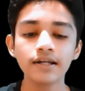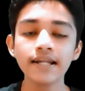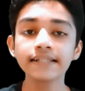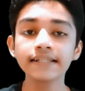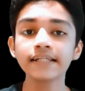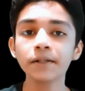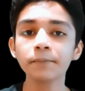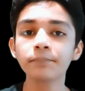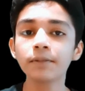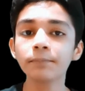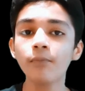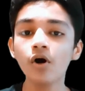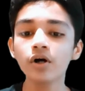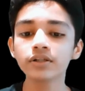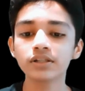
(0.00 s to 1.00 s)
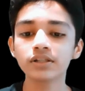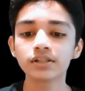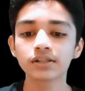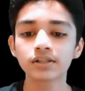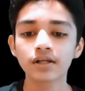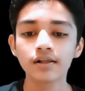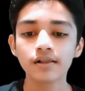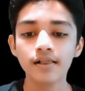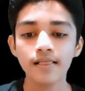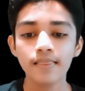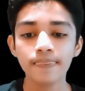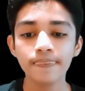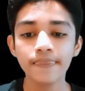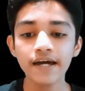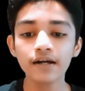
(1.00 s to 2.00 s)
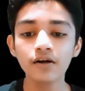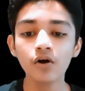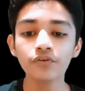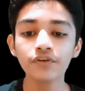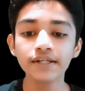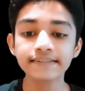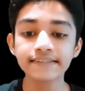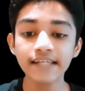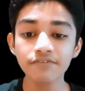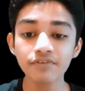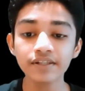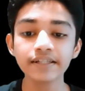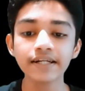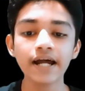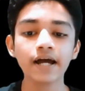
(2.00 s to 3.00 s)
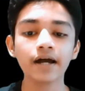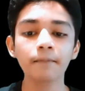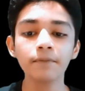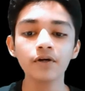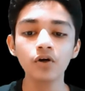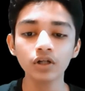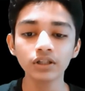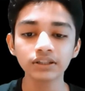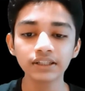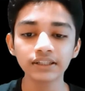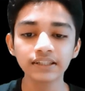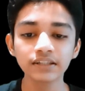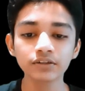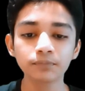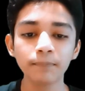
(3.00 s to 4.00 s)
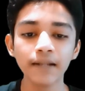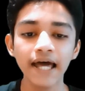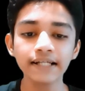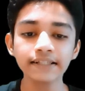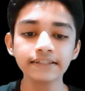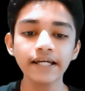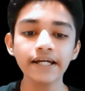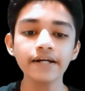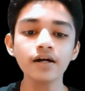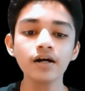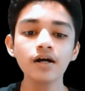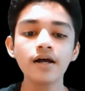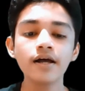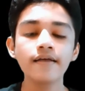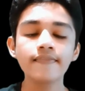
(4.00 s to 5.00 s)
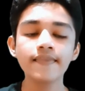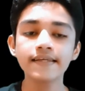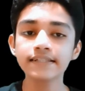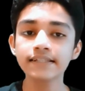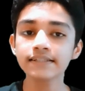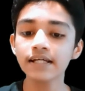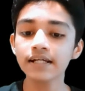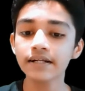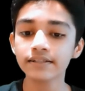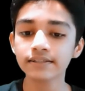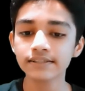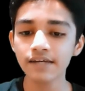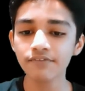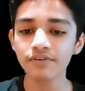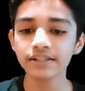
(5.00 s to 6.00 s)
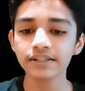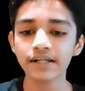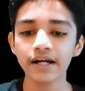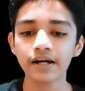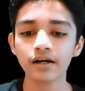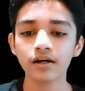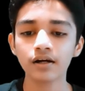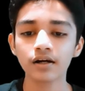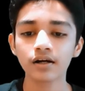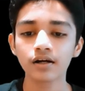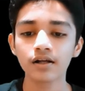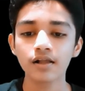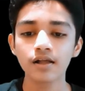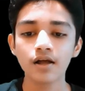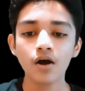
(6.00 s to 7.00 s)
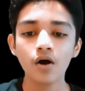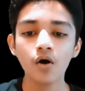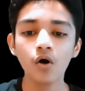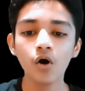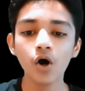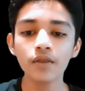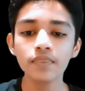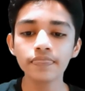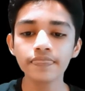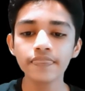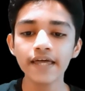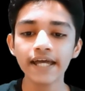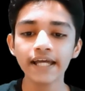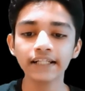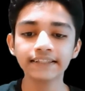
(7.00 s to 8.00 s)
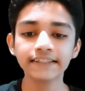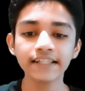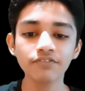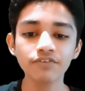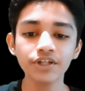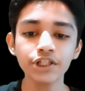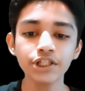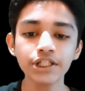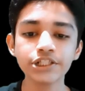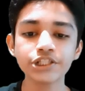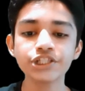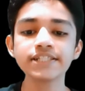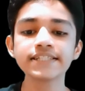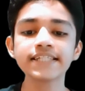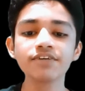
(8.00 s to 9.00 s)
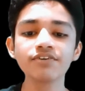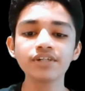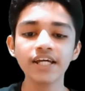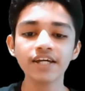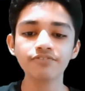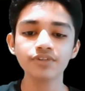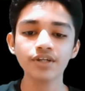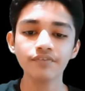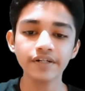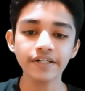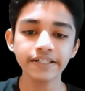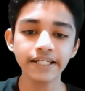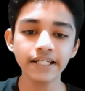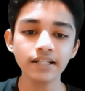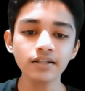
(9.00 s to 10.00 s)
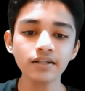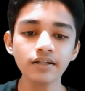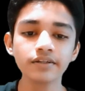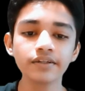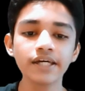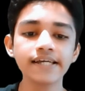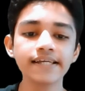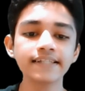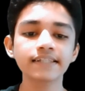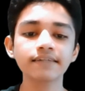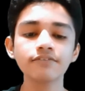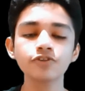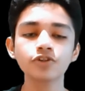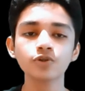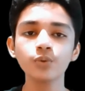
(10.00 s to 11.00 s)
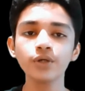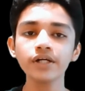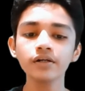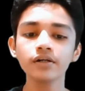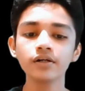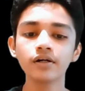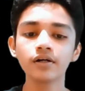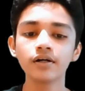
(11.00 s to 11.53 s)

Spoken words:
Let's set up the pawns. They are on the 7th rank because this is black side. This is the 7th rank. On the H7, G7, F7 till the A7 square.